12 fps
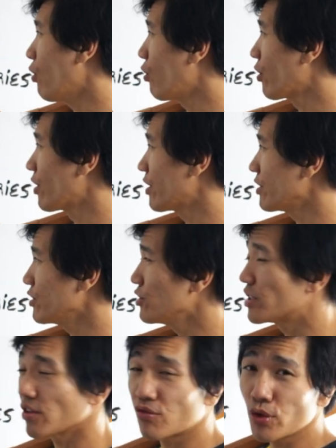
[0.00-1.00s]
or
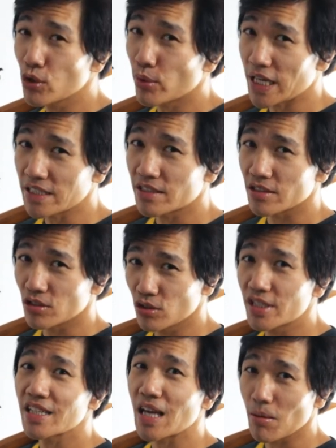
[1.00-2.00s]
using free weights,
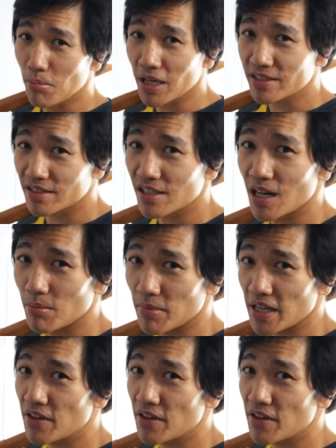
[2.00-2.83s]
you could get busted up.